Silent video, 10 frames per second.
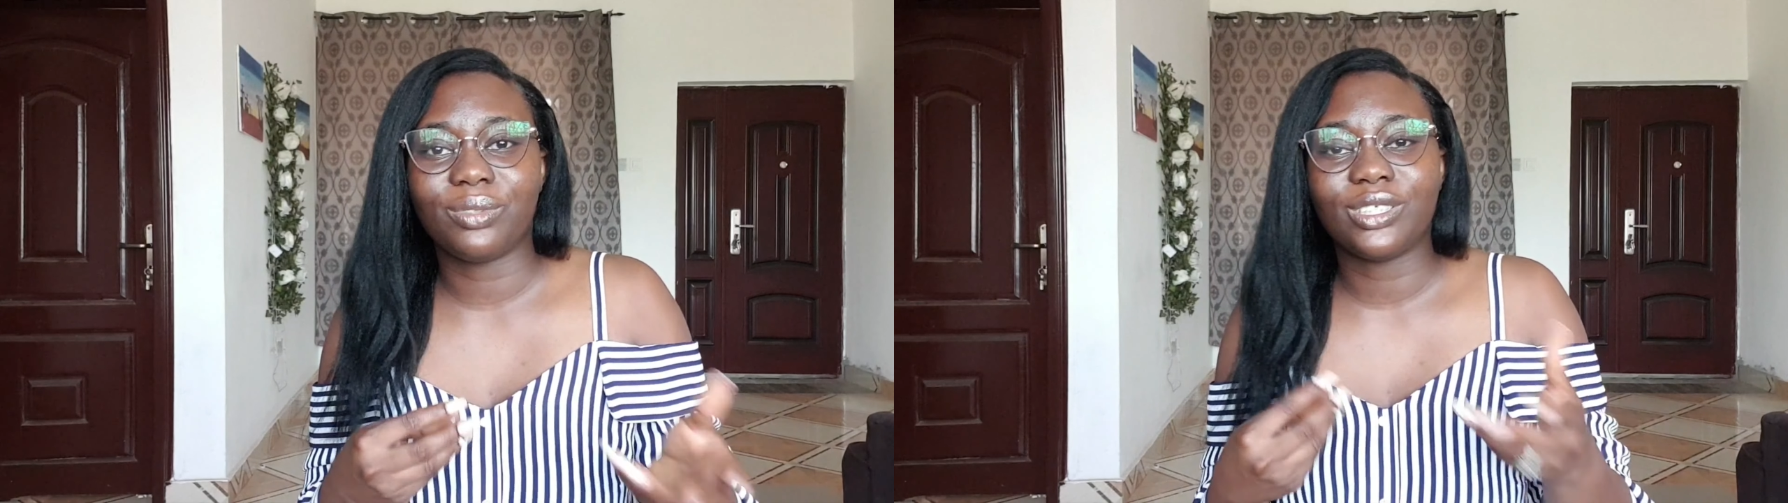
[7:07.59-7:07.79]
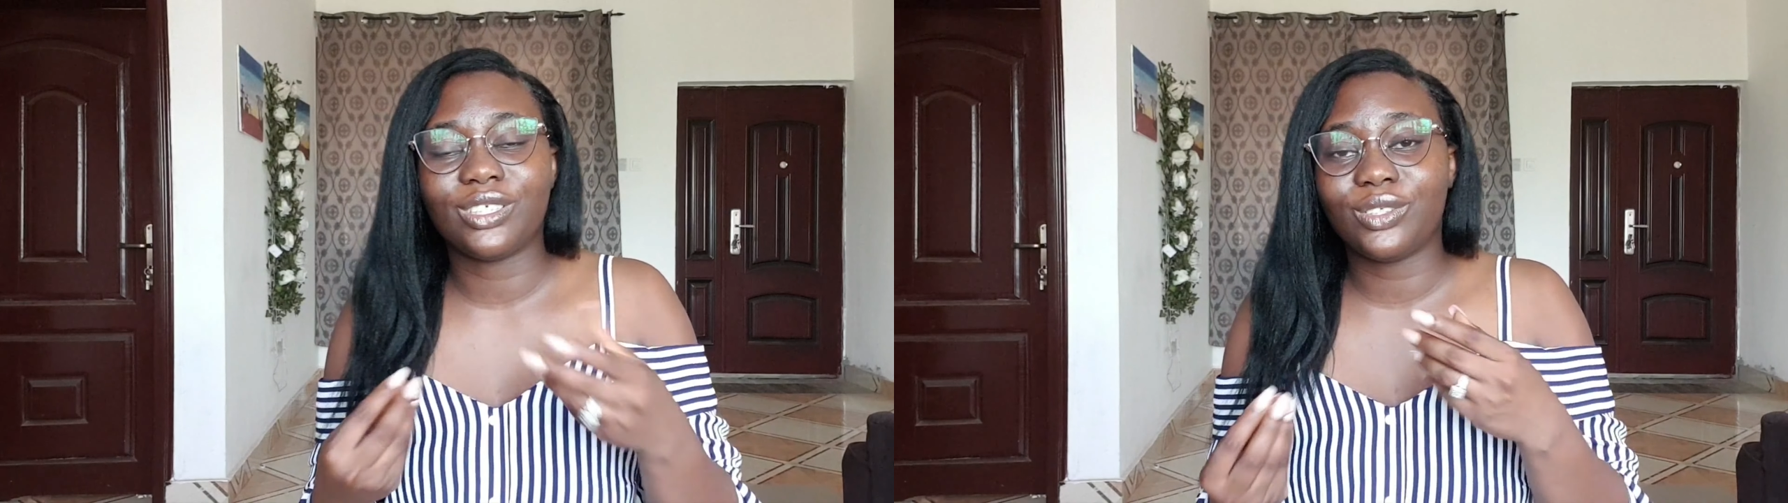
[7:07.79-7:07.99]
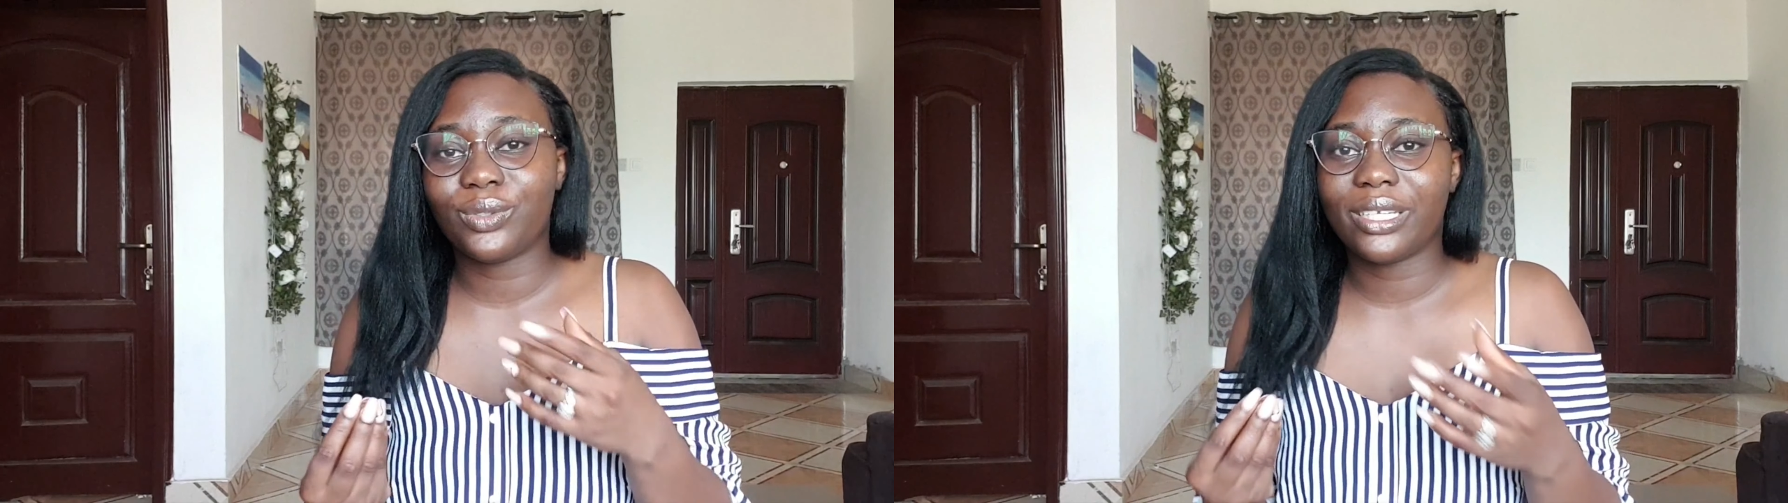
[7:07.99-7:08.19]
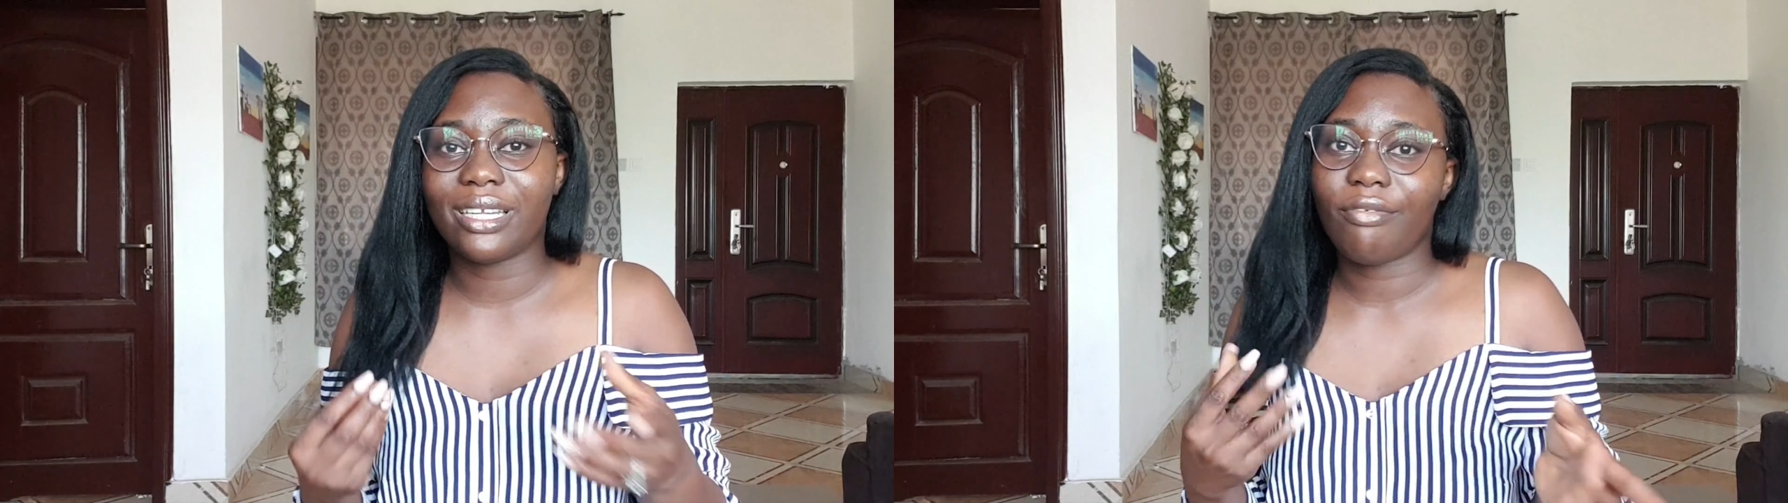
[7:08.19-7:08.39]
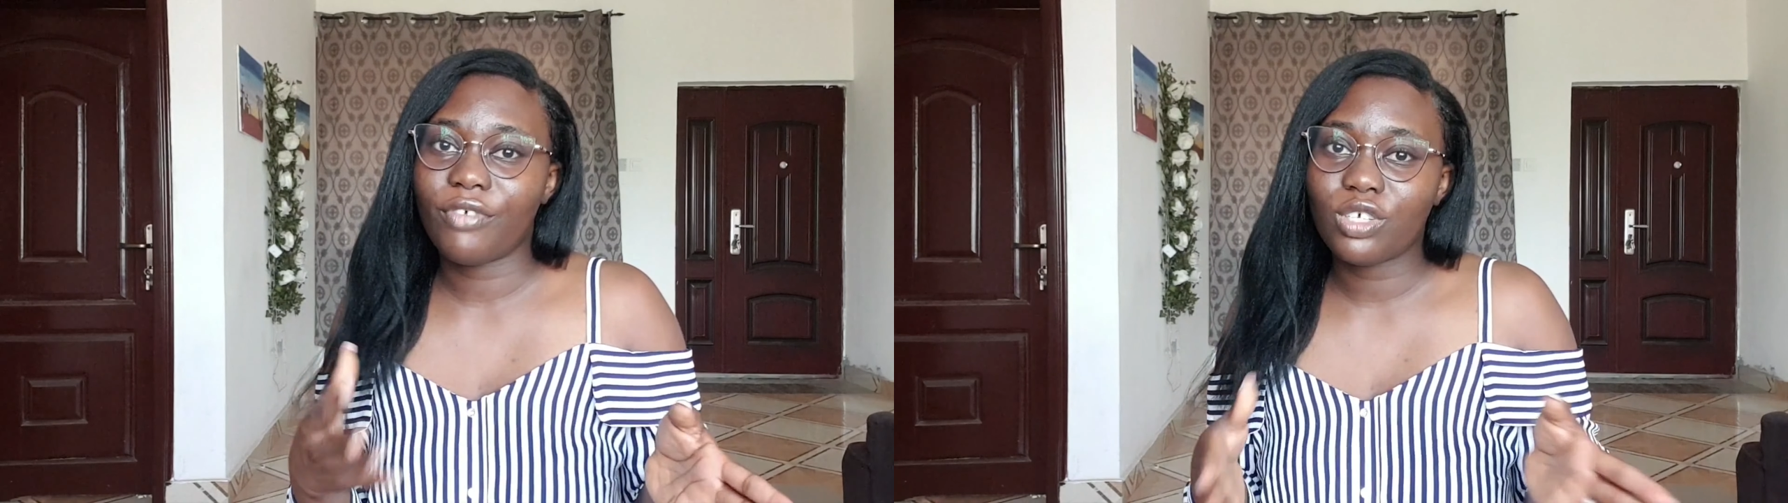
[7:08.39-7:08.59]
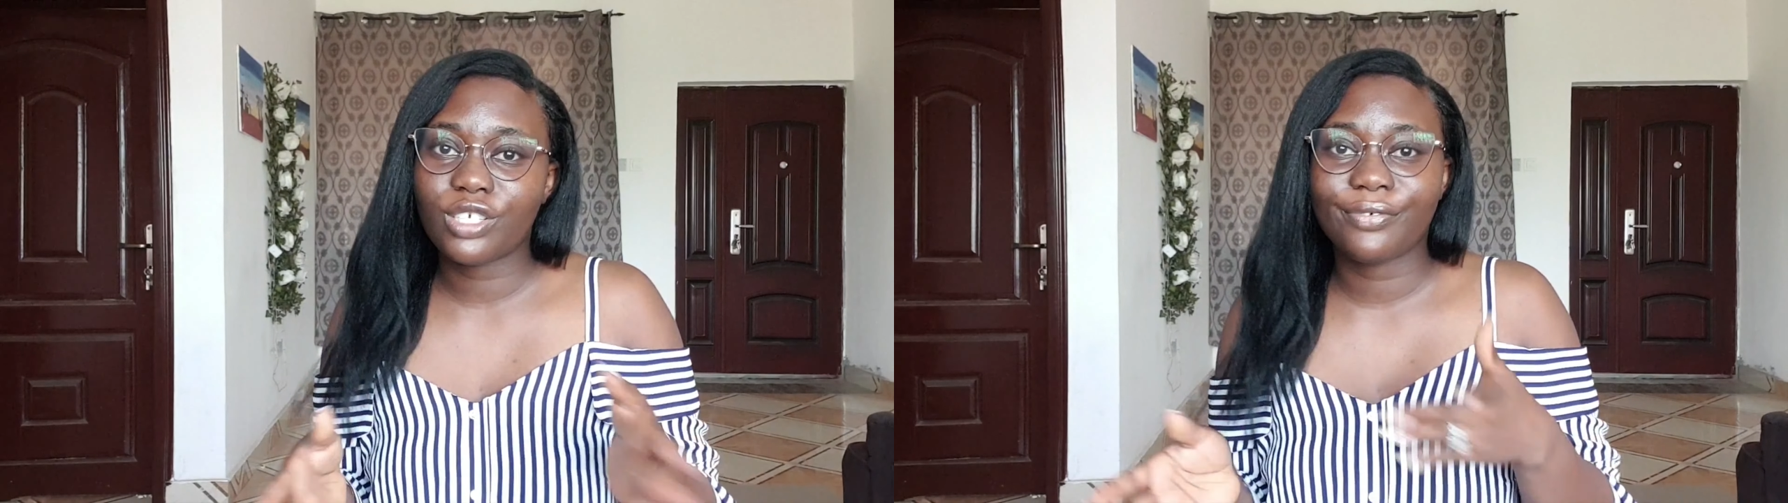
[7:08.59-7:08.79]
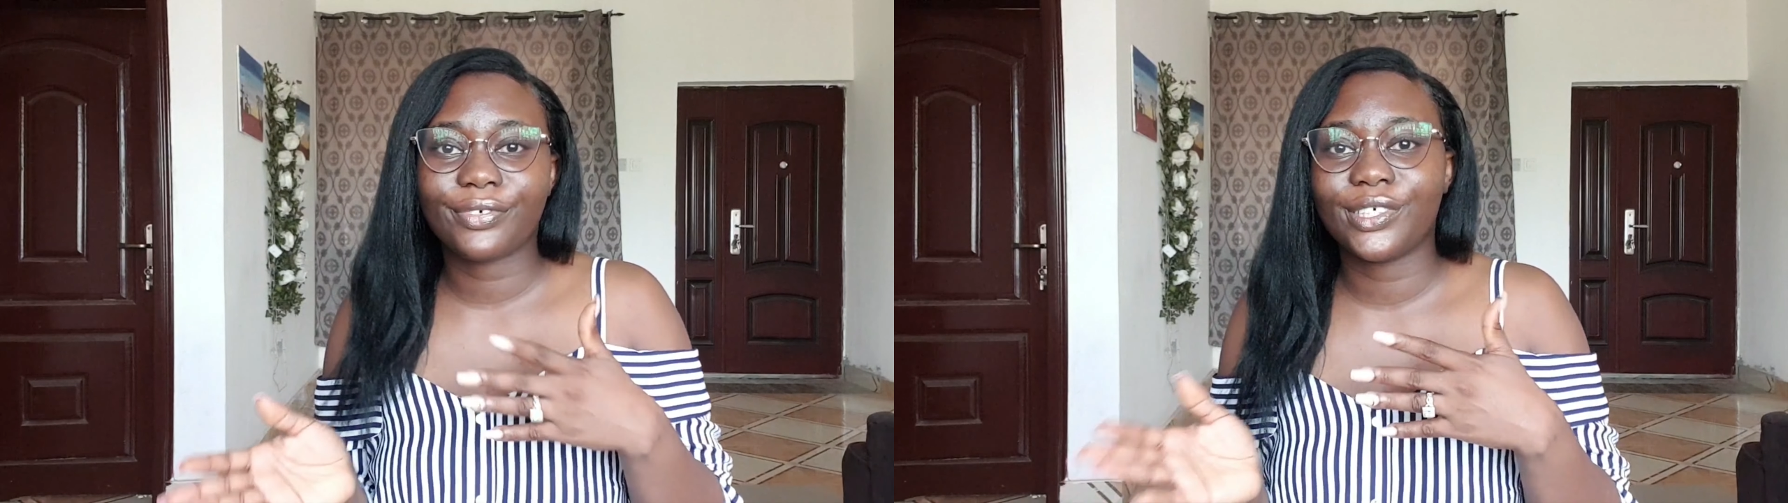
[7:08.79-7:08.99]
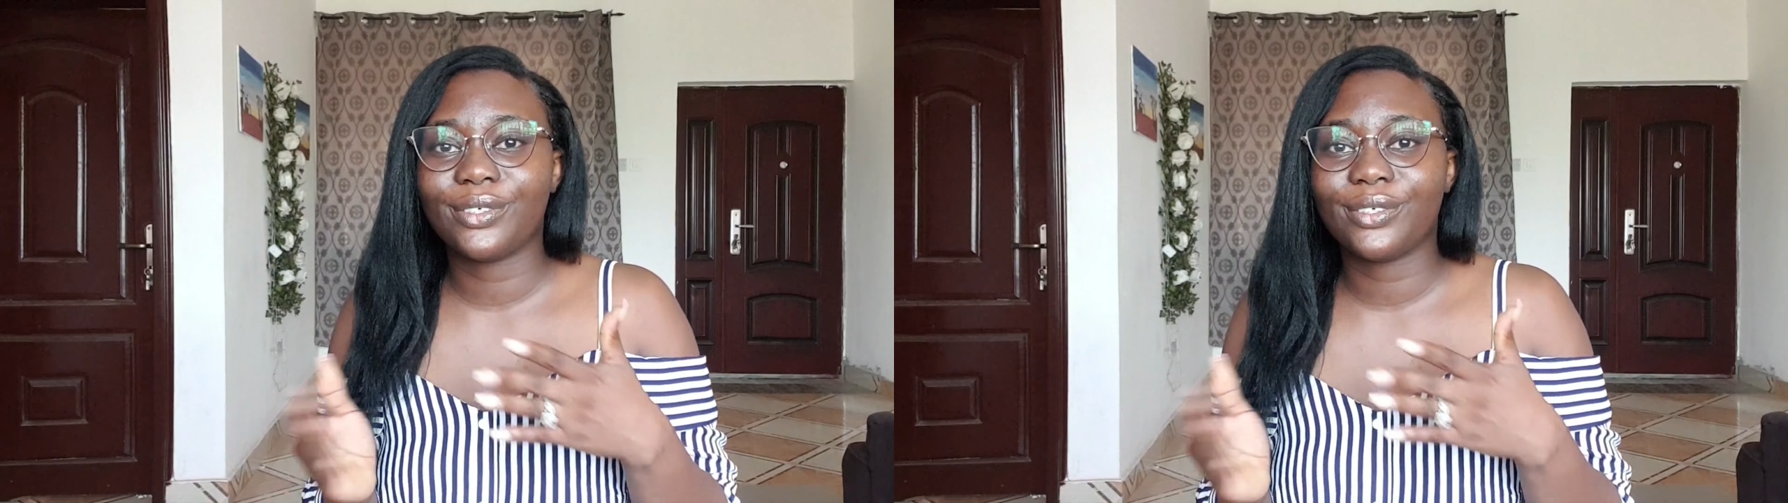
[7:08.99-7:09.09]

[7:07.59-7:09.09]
want to do in the future for